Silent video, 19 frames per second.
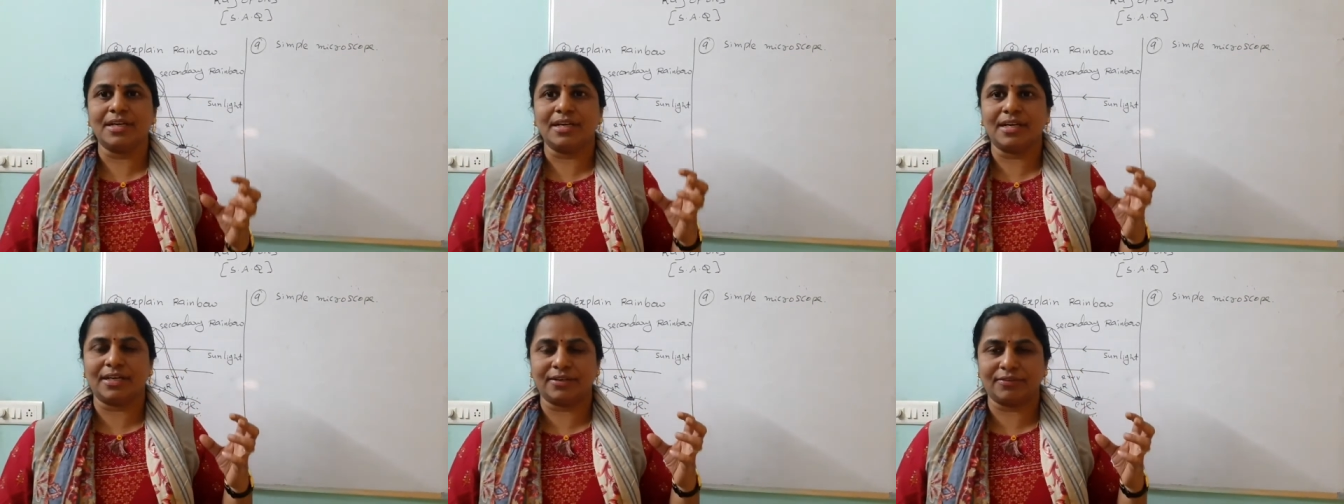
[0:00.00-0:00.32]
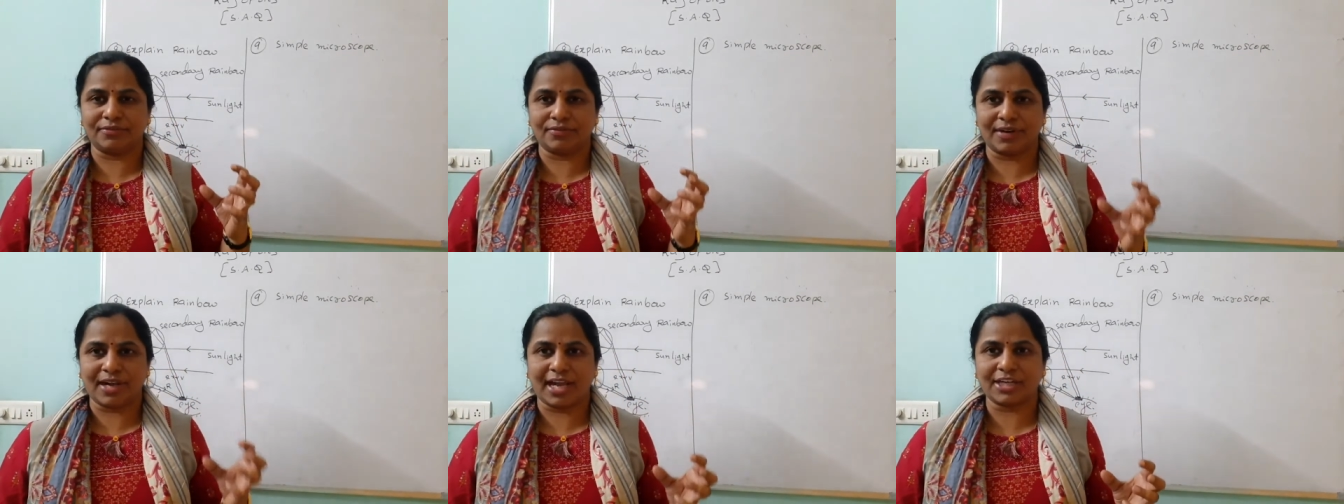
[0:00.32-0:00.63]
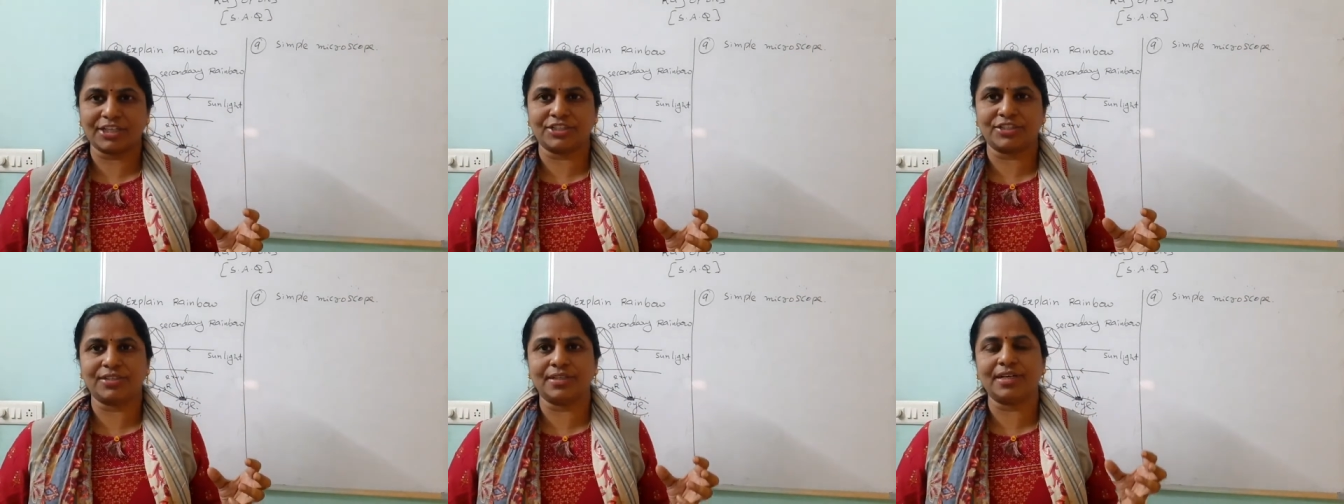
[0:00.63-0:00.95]

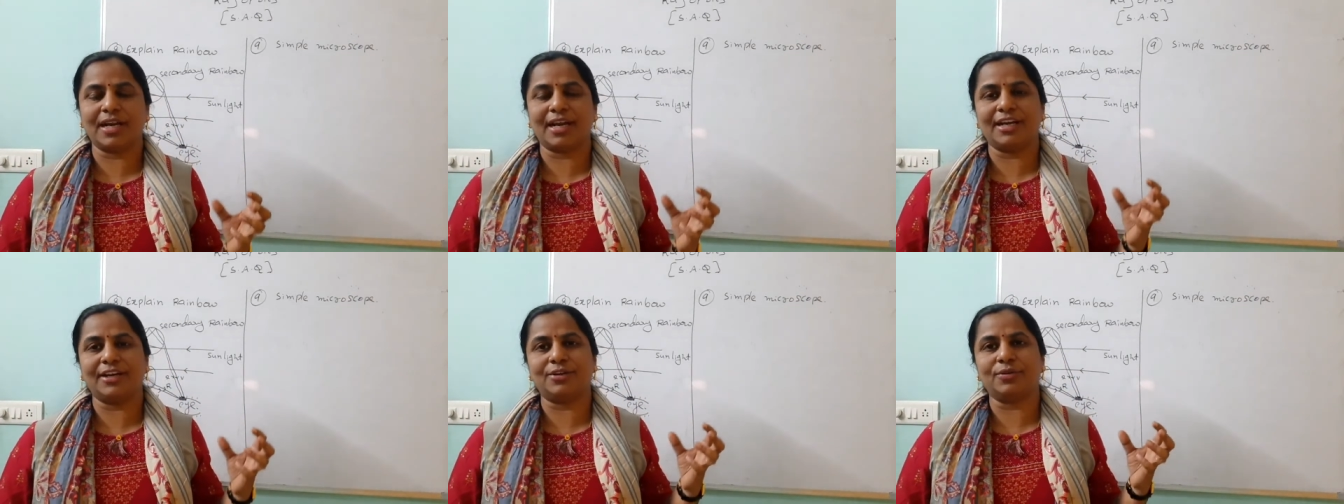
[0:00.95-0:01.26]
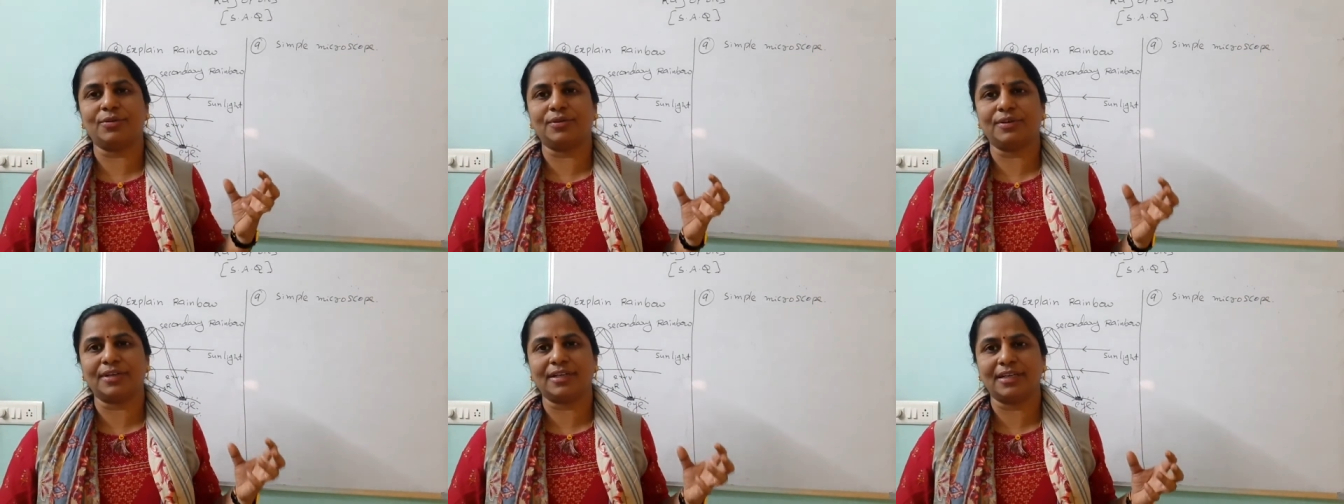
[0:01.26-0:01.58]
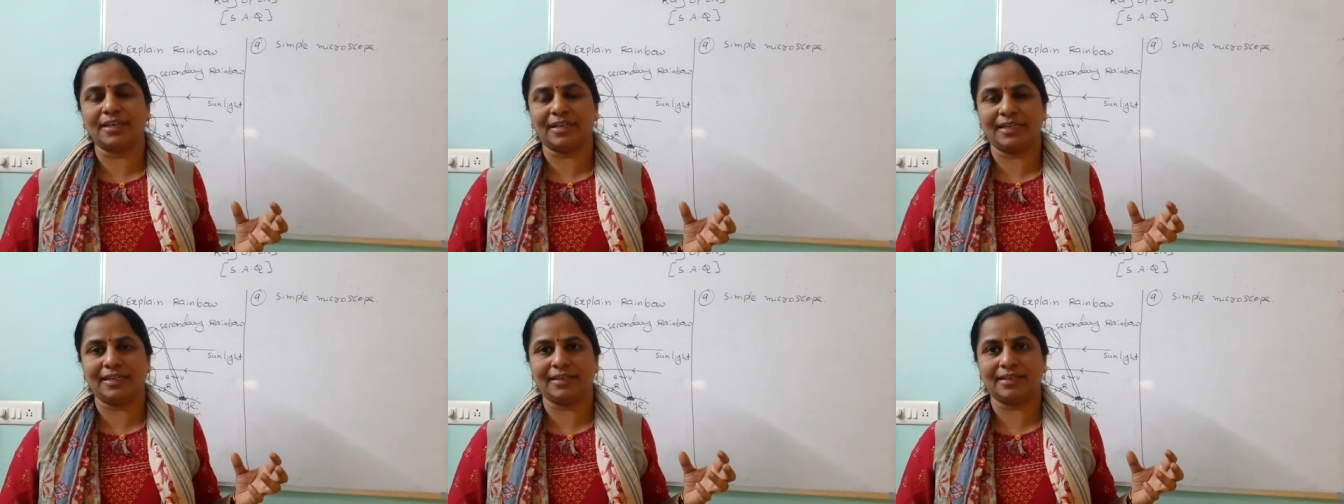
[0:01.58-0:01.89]
refraction and
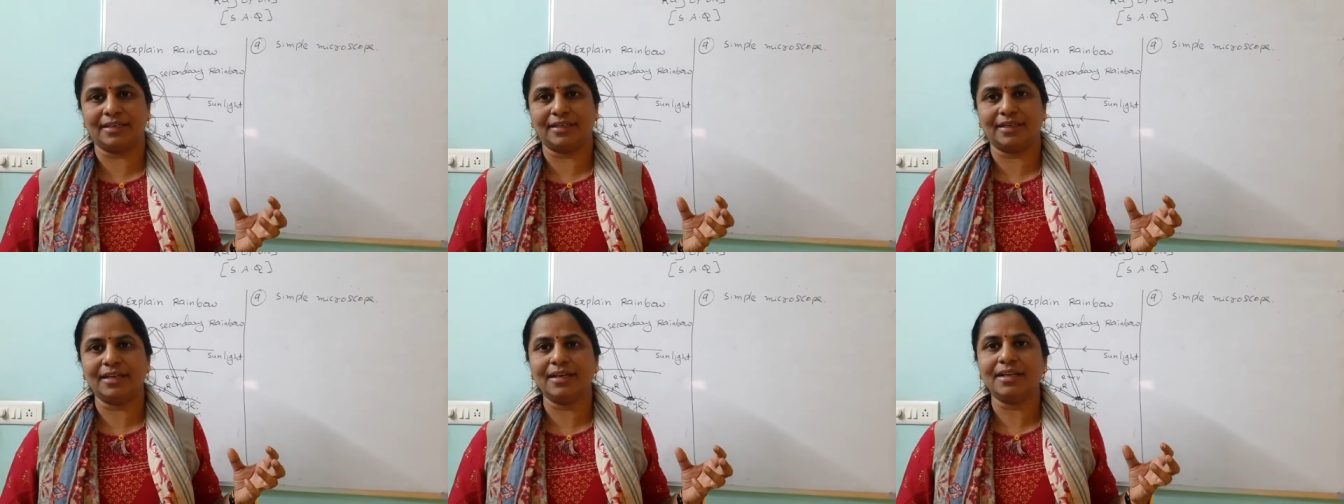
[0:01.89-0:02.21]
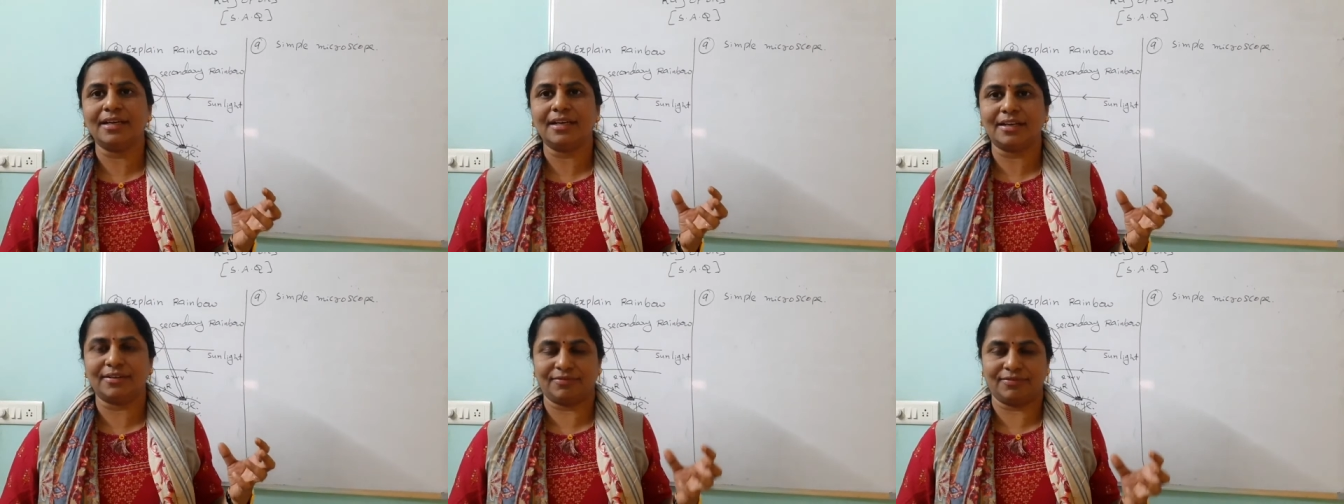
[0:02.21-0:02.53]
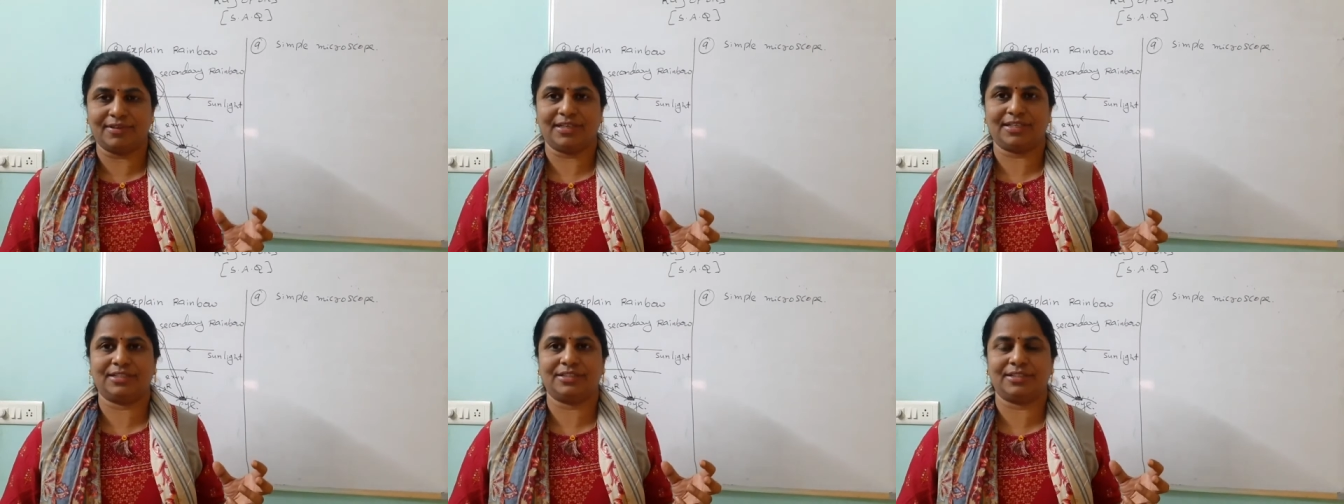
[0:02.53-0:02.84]
total internal
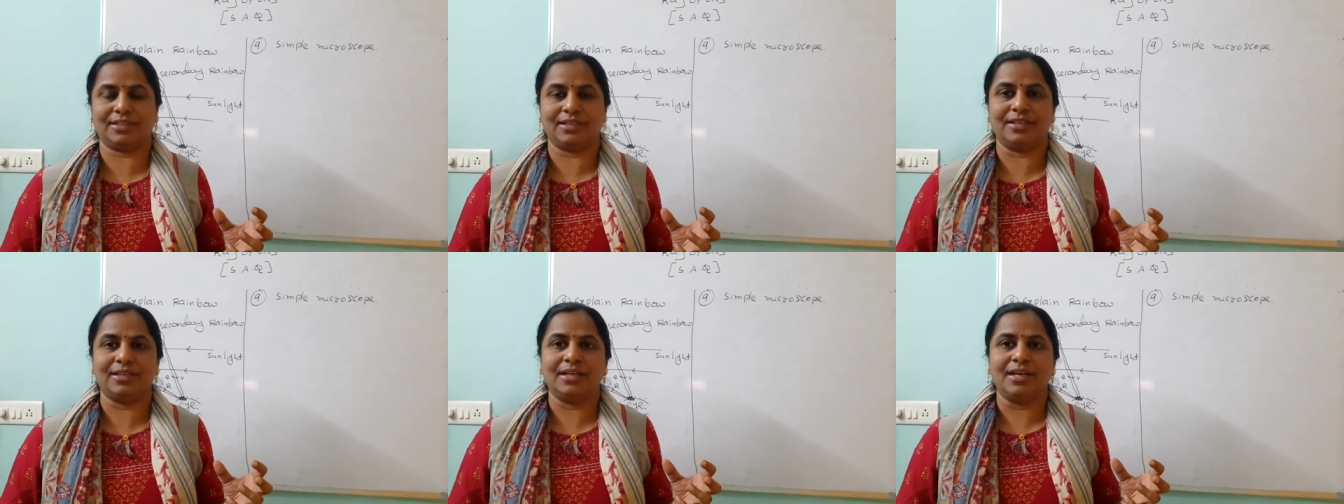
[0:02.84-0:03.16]
reflection.